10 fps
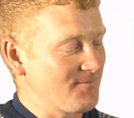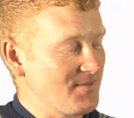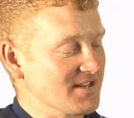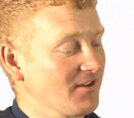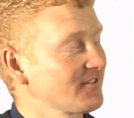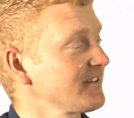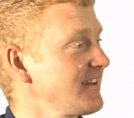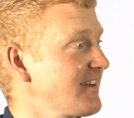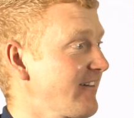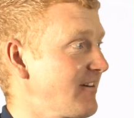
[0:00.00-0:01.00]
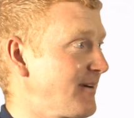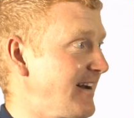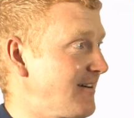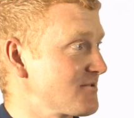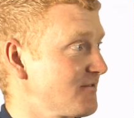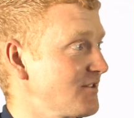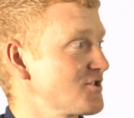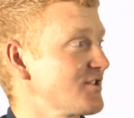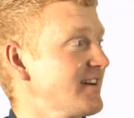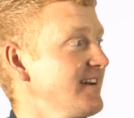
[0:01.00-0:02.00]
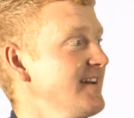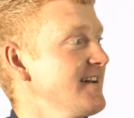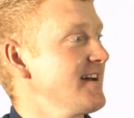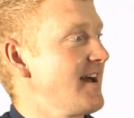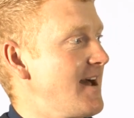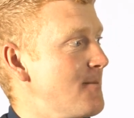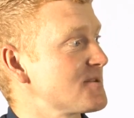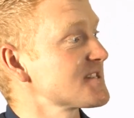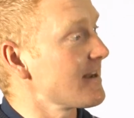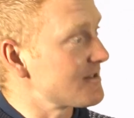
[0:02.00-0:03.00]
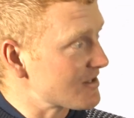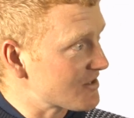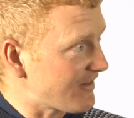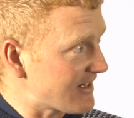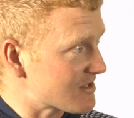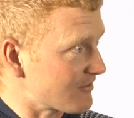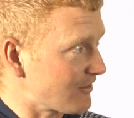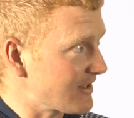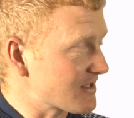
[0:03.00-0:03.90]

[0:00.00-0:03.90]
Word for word: Myself and Lee Kerry went out to fish the um, Sensas Festival.